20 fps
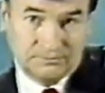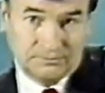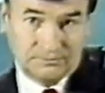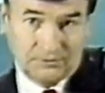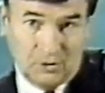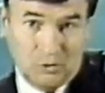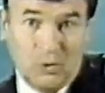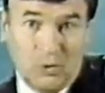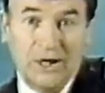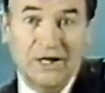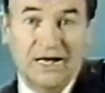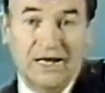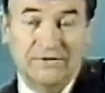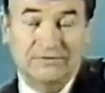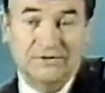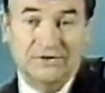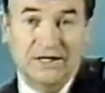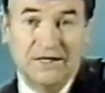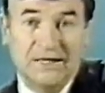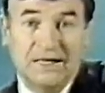1
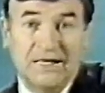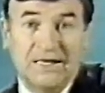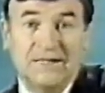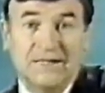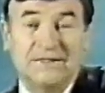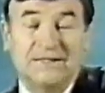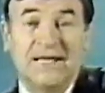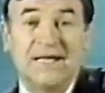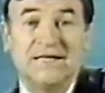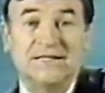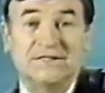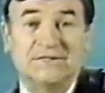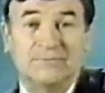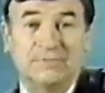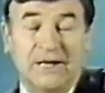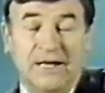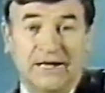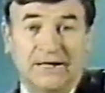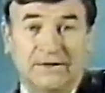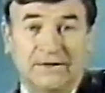left. 10 is
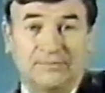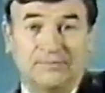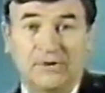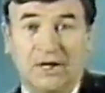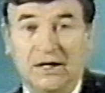pen.